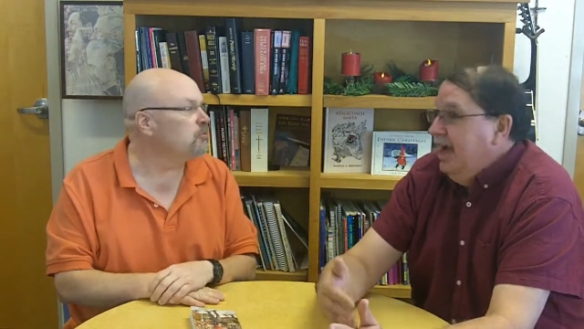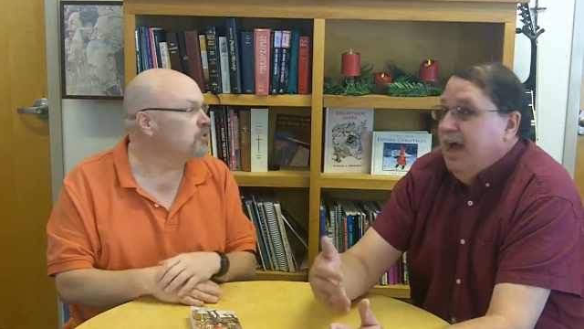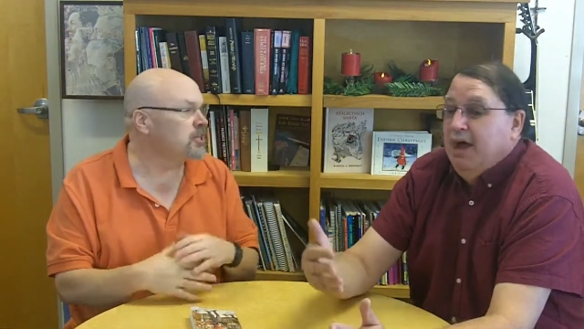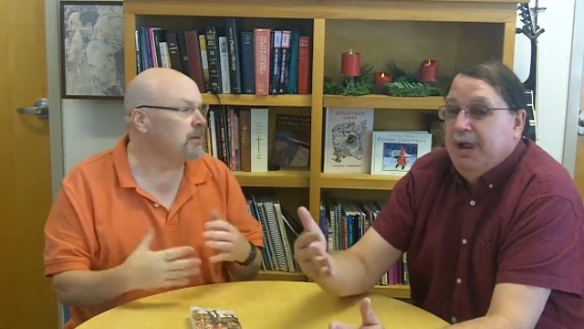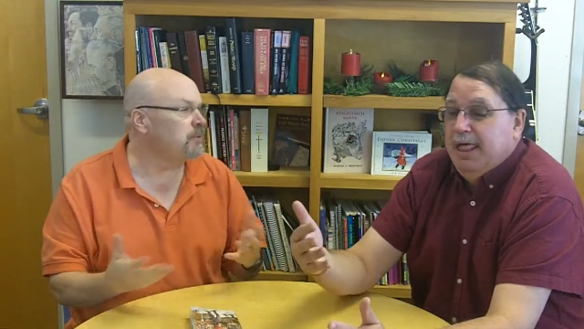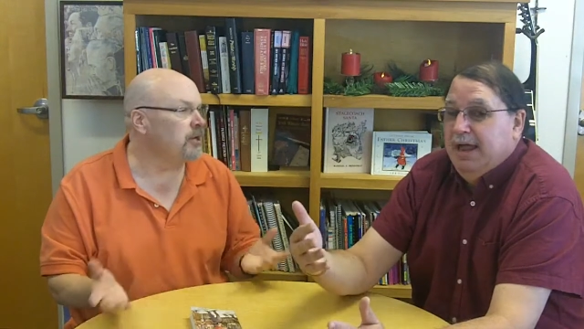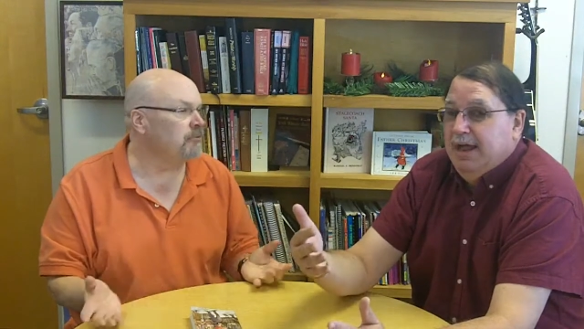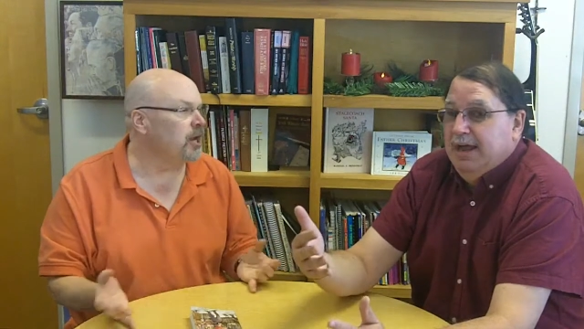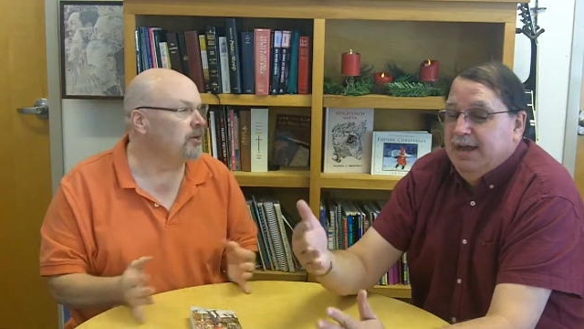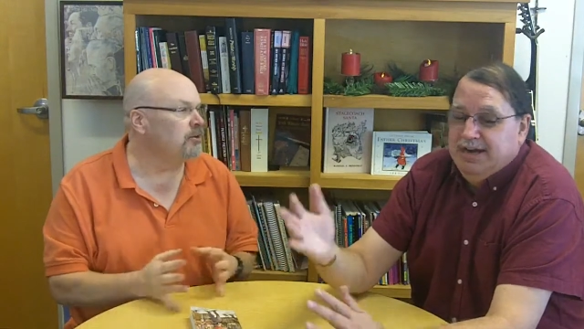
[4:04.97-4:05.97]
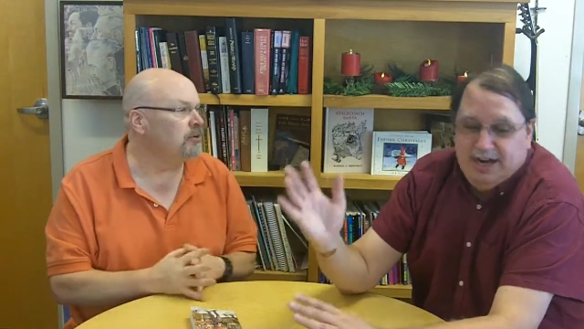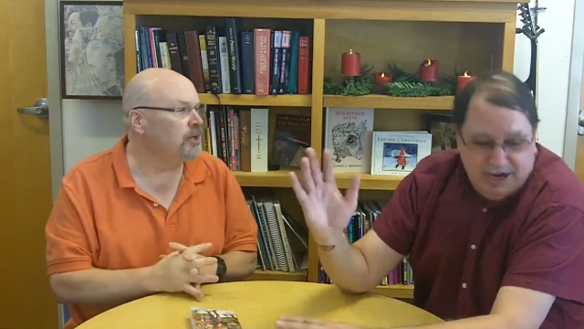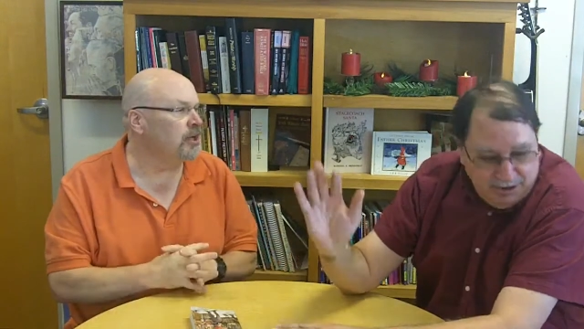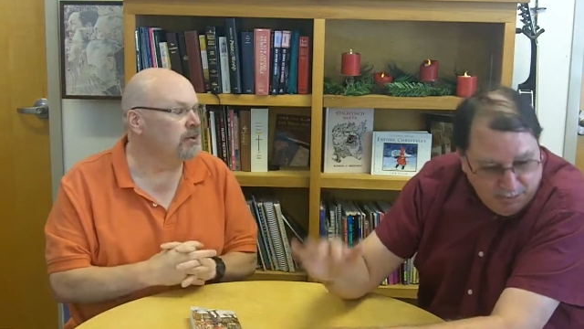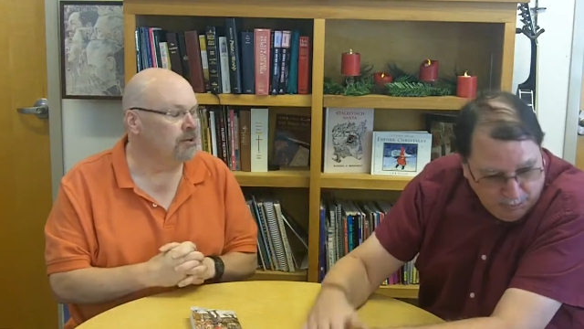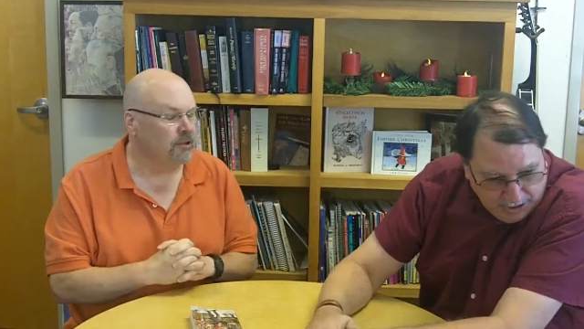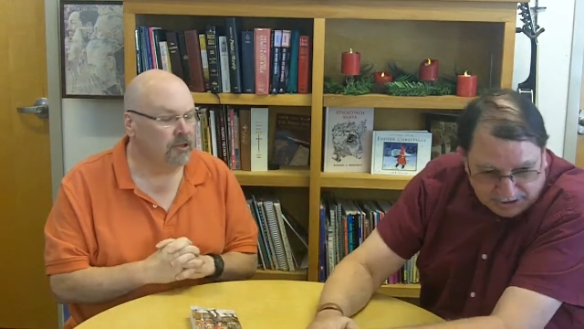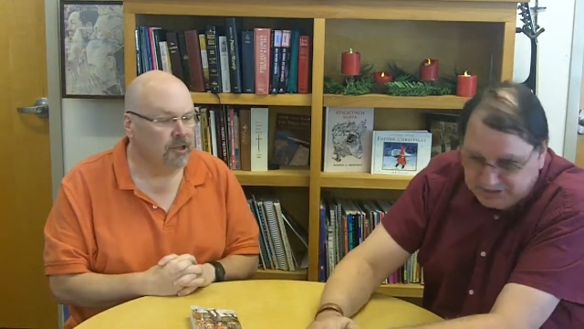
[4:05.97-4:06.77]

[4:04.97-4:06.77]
Speaker 1: So we're skipping it. We're not doing no, it. No, we are